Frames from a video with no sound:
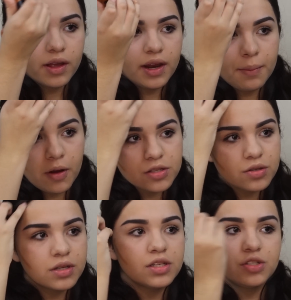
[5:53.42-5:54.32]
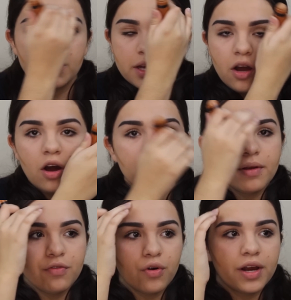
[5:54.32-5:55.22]
And I'm also gonna do it on my
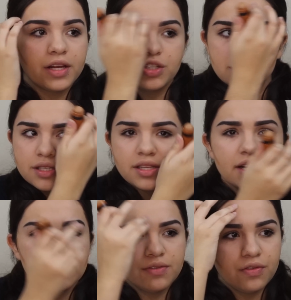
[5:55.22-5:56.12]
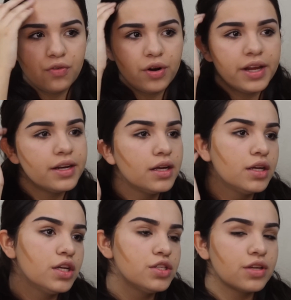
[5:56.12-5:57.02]
forehead, just the sides of the forehead,
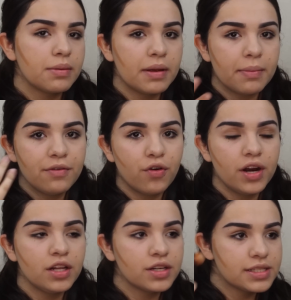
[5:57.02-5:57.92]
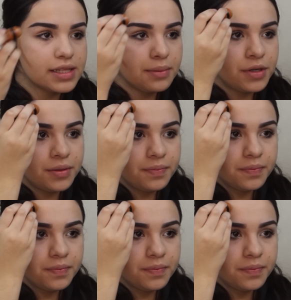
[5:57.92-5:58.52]
so it can make my forehead look slimmer.